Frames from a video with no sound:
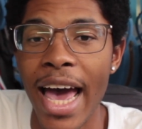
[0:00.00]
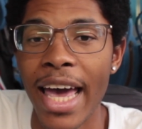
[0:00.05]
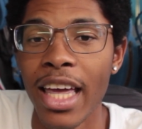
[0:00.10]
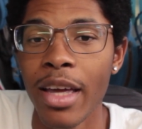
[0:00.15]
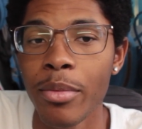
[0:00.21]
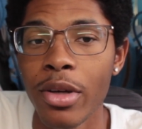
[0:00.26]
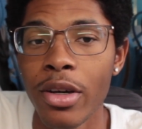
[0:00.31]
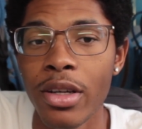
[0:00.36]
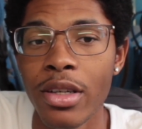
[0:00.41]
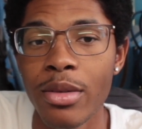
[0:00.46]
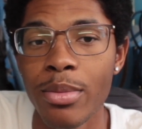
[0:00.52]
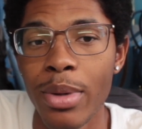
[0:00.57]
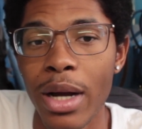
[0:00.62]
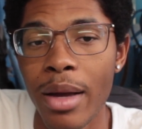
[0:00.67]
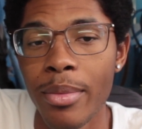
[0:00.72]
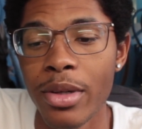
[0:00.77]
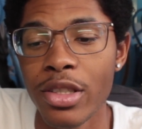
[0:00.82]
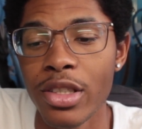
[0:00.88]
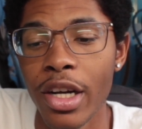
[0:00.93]
I am going to
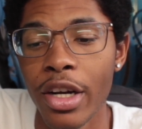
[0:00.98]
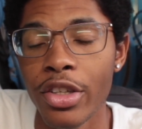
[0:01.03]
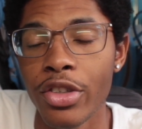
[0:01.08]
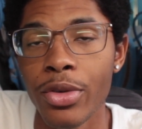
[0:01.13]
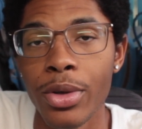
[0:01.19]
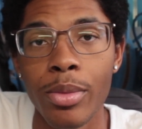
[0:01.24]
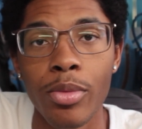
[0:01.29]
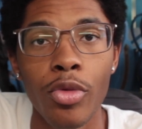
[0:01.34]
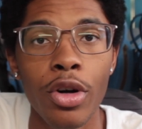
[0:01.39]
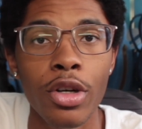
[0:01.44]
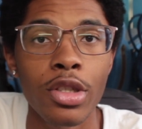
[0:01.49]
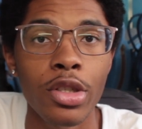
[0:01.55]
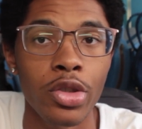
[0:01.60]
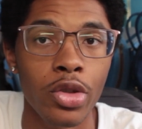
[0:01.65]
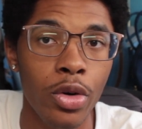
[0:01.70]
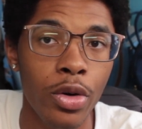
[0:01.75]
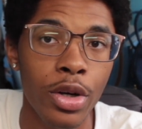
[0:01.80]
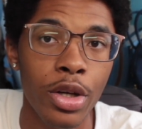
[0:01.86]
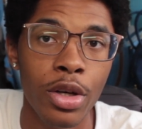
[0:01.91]
probably start doing more
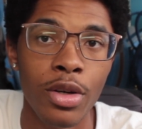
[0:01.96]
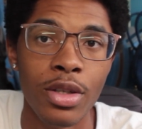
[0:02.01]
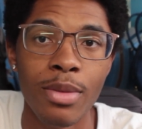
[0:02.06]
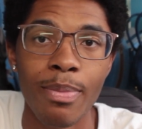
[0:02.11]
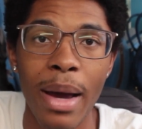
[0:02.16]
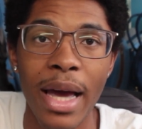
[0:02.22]
tutorials.